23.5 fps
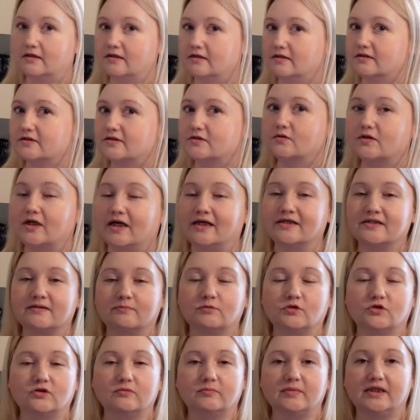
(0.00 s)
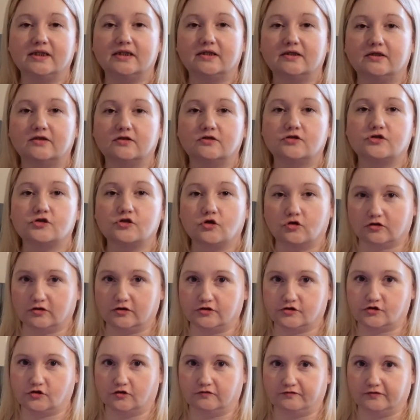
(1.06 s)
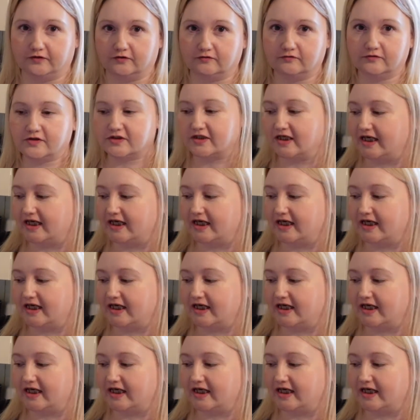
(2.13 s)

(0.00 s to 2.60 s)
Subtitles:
So guys, I'm going to make chocolate chaffles.